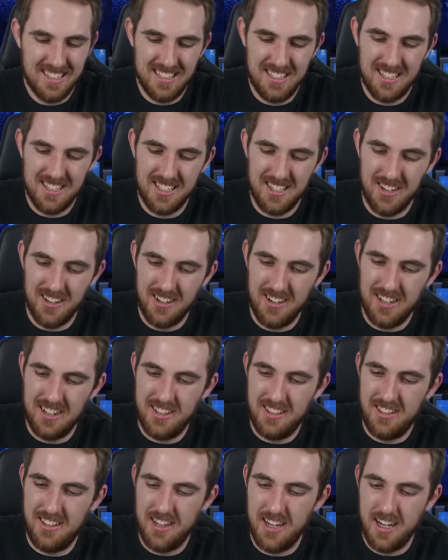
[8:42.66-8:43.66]
So
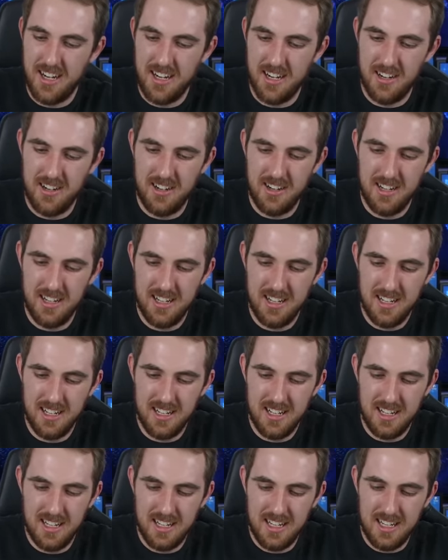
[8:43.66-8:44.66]
there
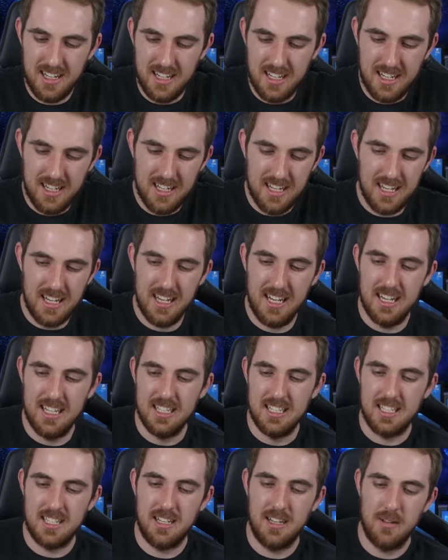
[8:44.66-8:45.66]
it
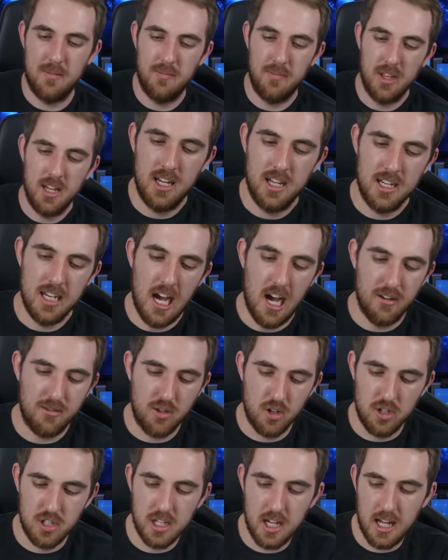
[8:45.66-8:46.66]
is. Now, of
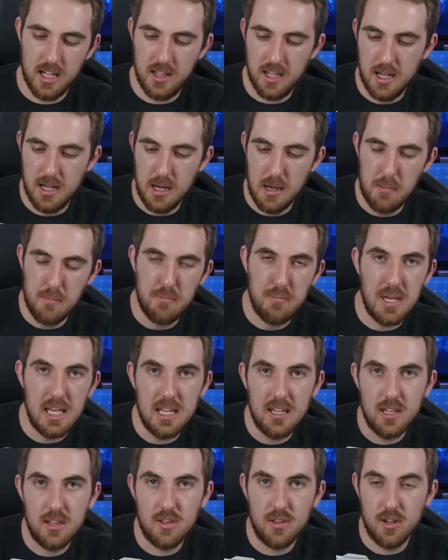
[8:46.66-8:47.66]
course, uh, the
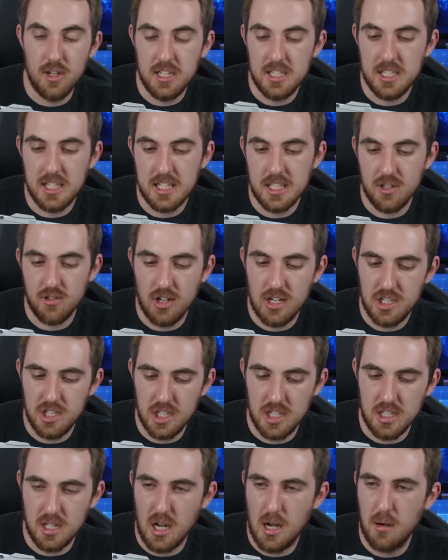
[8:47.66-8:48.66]
B three sixty range
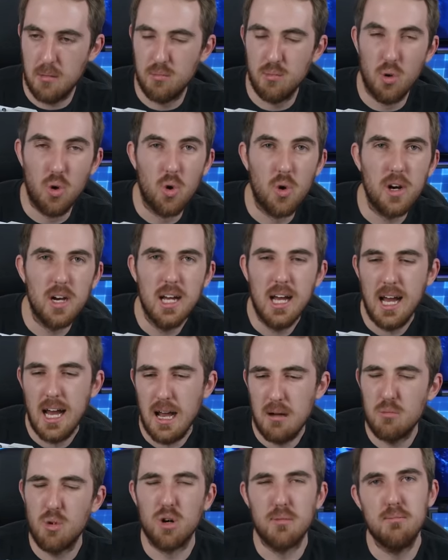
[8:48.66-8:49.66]
is uh, more uh,
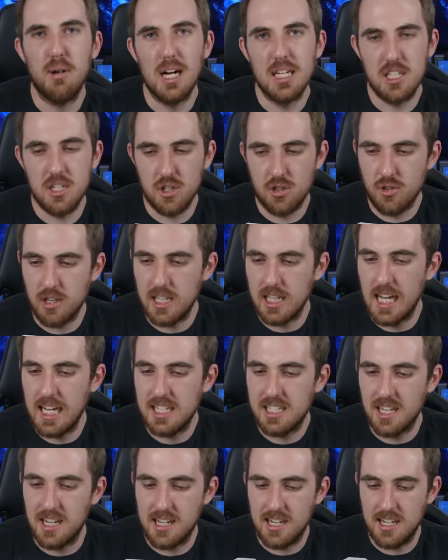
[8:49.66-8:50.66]
more budget
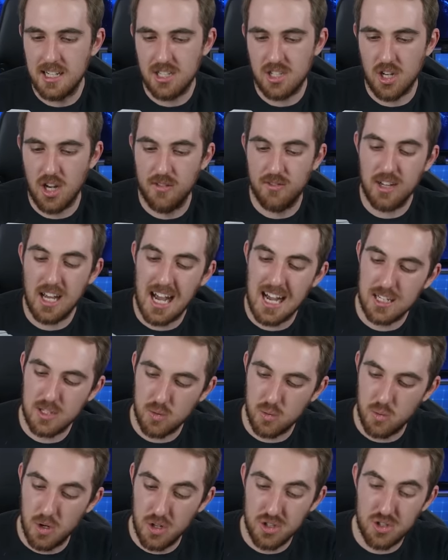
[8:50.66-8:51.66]
related. So if you guys
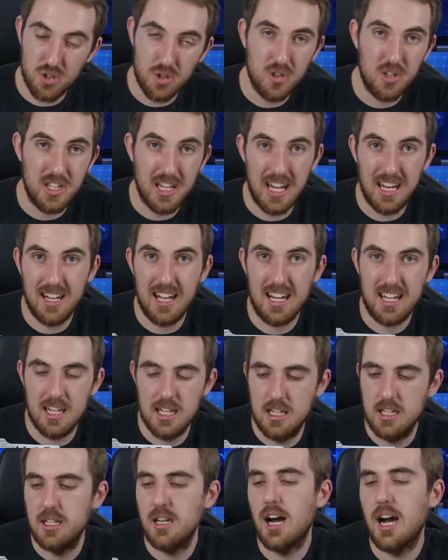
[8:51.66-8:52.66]
want to get like a
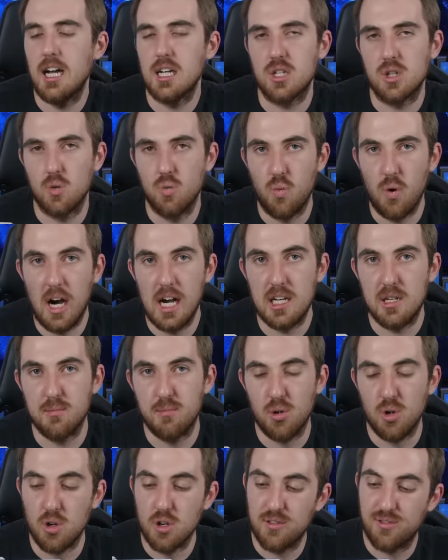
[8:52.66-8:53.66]
nice
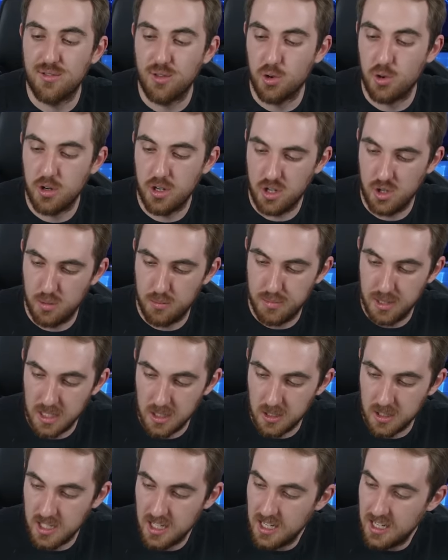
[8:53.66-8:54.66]
whiteboard for your
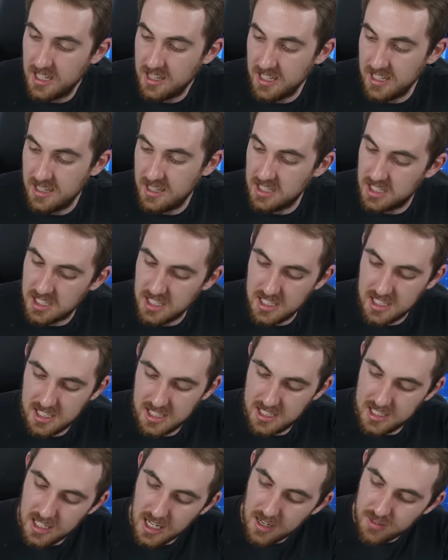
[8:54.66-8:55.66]
build, then this is
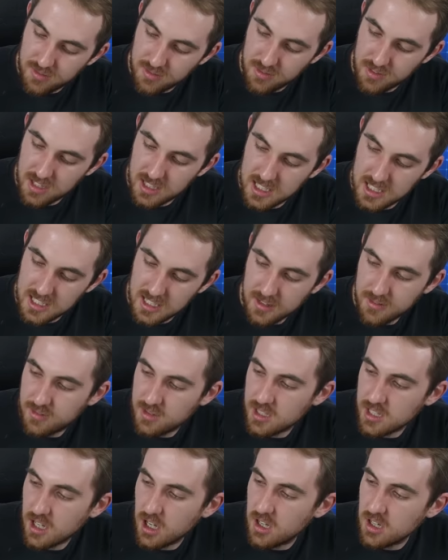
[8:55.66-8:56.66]
definitely,
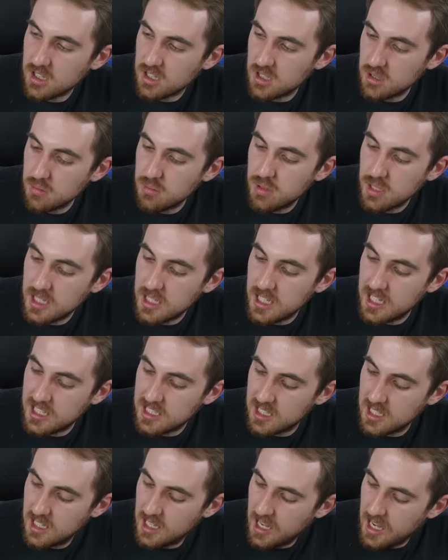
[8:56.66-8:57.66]
definitely going to be it.
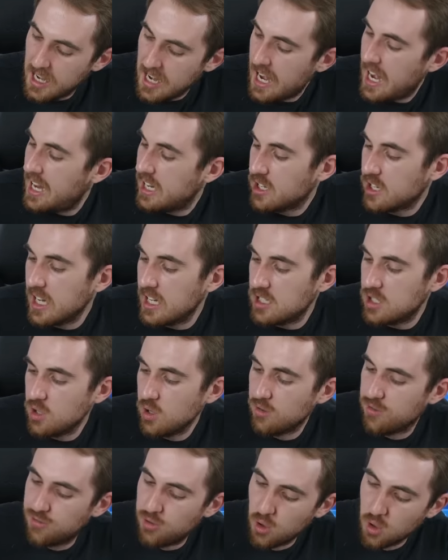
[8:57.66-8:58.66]
Uh, you get your
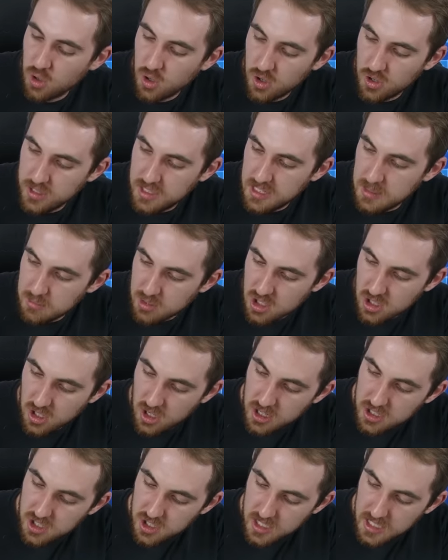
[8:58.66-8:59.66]
four DIMM
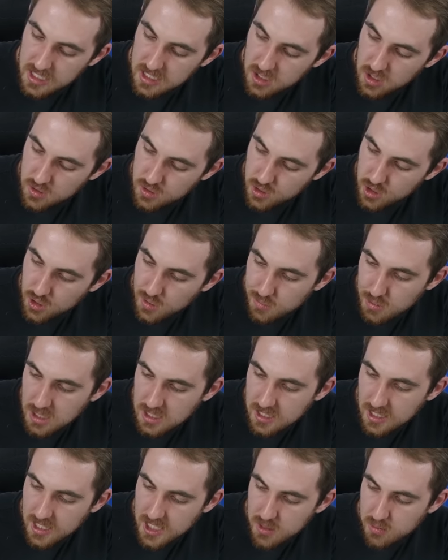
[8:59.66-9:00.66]
slots, you get your two P
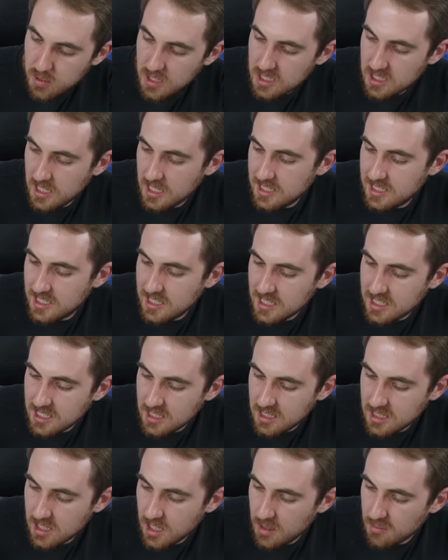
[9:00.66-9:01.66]
C I Express
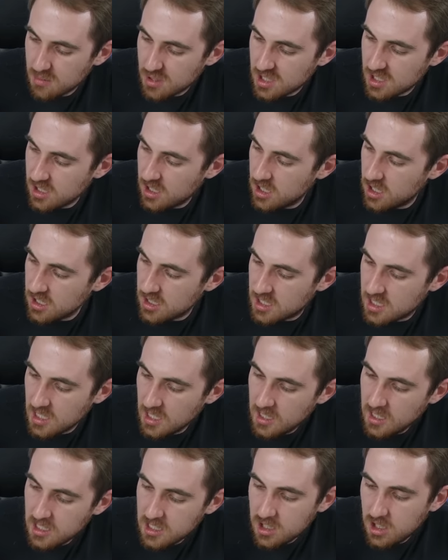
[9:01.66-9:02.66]
sixteen times slots,
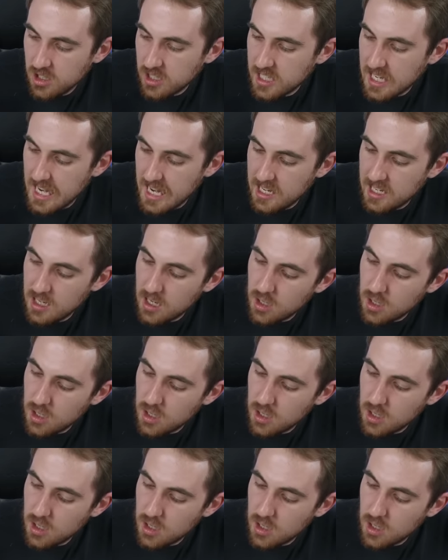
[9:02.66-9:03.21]
so you can